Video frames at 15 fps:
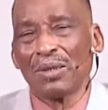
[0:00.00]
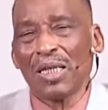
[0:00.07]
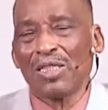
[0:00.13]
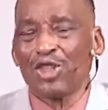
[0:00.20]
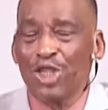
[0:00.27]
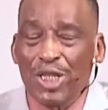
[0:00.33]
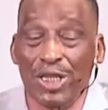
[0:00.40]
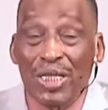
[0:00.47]

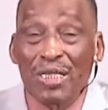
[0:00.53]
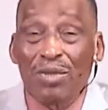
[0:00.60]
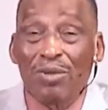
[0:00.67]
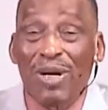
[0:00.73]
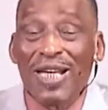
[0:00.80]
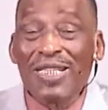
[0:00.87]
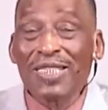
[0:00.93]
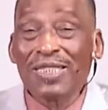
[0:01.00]
that Jesus
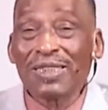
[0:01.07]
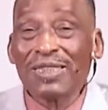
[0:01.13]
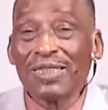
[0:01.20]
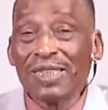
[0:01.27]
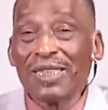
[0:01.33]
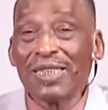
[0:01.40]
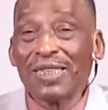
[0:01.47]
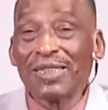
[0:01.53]
Christ
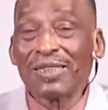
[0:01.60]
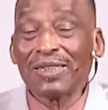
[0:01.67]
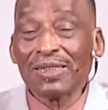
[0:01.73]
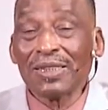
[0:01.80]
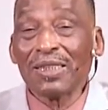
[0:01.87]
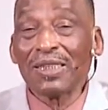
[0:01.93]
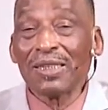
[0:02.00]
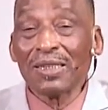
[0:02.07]
is
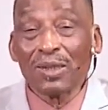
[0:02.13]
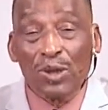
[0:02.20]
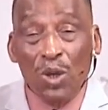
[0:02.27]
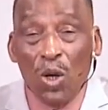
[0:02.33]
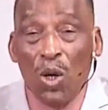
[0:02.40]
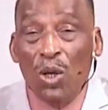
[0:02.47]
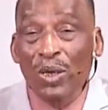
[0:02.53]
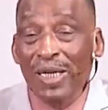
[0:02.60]
the
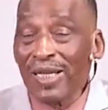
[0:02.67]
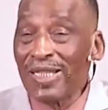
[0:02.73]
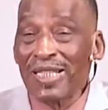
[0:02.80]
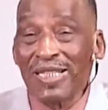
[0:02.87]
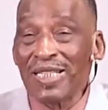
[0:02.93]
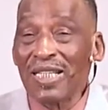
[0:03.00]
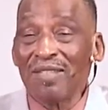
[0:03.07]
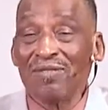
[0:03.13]
Lord and
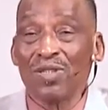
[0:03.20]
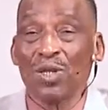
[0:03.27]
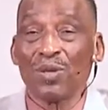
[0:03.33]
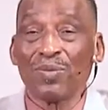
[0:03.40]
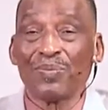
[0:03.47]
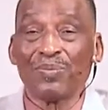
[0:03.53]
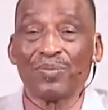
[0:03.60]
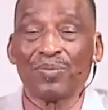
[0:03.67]
the Savior
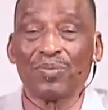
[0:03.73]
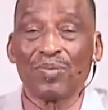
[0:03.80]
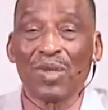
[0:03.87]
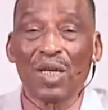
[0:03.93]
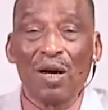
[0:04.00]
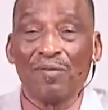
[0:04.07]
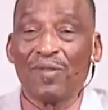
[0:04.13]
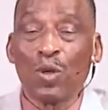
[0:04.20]

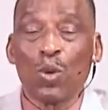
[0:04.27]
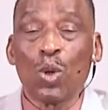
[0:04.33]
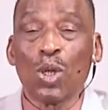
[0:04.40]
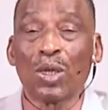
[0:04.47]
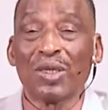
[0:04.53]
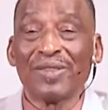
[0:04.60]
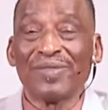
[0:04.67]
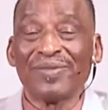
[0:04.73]
of the
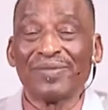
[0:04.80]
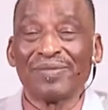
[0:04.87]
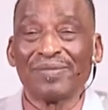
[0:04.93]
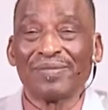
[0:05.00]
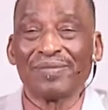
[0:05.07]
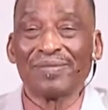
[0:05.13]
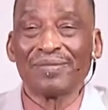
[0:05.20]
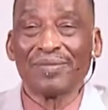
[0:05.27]
world.
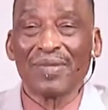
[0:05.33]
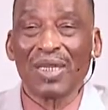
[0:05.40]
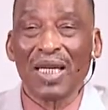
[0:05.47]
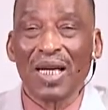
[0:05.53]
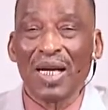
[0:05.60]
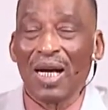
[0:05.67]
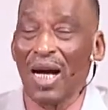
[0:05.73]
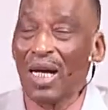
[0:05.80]

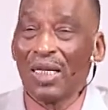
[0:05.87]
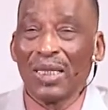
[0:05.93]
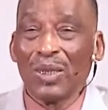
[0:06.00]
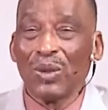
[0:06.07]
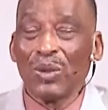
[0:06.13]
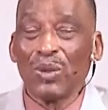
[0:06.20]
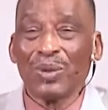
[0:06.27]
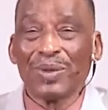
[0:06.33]

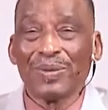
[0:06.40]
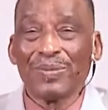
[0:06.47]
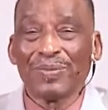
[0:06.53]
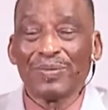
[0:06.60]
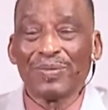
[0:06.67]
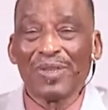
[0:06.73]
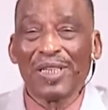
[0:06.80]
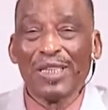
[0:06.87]
Hallelujah.
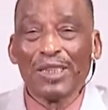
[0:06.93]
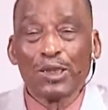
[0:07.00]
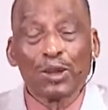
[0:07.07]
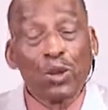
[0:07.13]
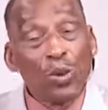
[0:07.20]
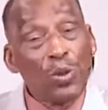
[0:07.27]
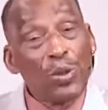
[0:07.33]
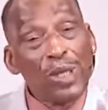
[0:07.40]

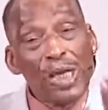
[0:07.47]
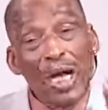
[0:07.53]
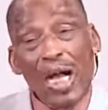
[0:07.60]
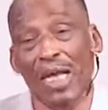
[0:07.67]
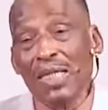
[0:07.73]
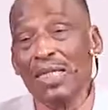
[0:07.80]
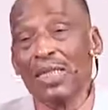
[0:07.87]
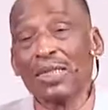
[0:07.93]
So we
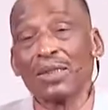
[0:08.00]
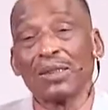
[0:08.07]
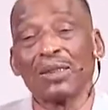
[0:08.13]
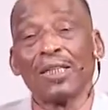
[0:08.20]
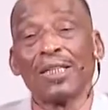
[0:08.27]
ask